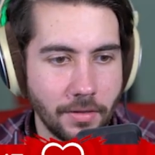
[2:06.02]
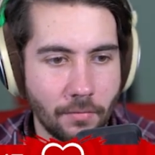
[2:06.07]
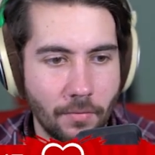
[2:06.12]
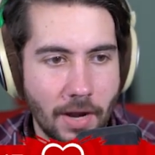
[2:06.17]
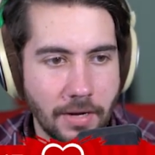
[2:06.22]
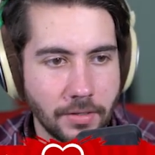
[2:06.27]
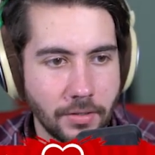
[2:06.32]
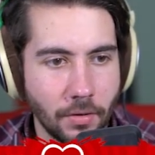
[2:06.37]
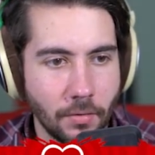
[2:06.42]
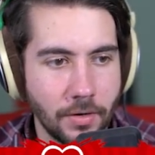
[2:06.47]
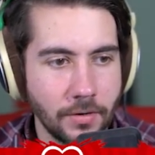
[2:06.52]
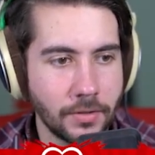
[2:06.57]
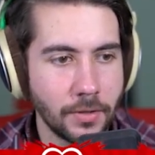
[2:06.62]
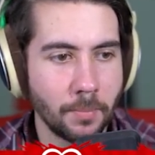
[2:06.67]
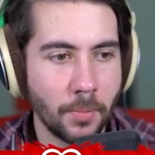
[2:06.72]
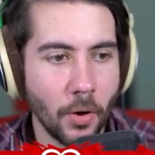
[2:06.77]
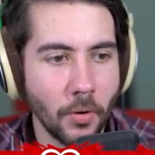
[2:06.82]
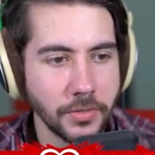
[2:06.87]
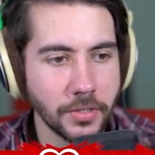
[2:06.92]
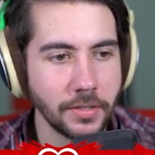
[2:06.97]
redstone, and
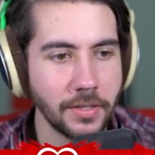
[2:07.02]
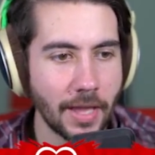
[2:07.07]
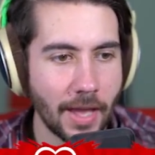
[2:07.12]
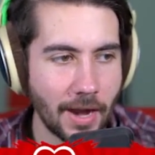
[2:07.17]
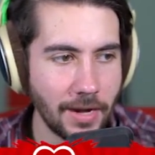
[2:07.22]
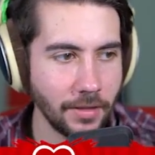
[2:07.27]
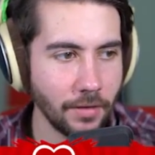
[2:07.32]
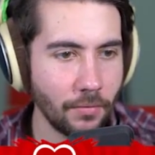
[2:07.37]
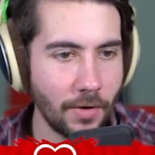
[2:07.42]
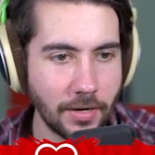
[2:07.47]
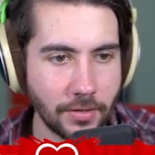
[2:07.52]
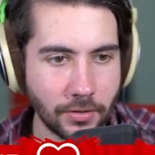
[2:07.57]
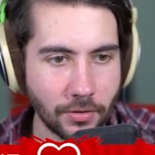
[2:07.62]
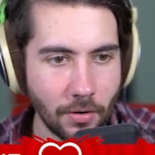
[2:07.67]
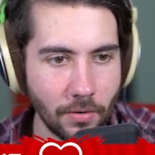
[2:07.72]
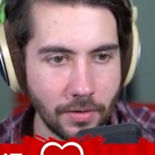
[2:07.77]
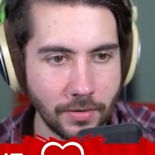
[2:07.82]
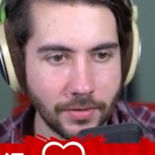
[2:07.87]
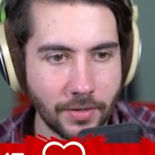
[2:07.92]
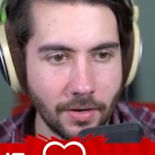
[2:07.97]
supposedly adding the
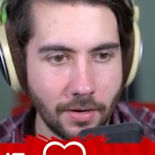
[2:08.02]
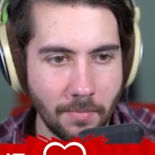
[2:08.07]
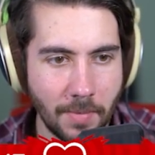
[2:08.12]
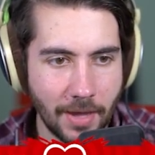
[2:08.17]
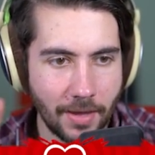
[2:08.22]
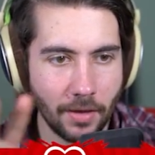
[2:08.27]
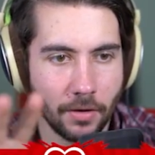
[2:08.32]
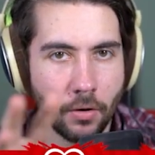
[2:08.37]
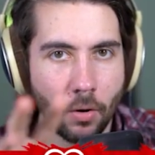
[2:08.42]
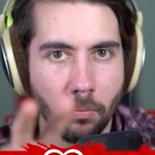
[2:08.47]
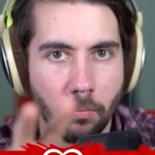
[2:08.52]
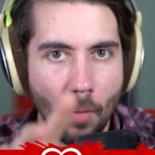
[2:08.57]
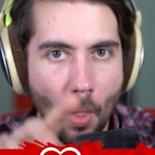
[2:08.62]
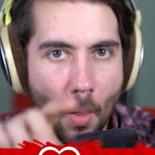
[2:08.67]
redstone is gonna make it go.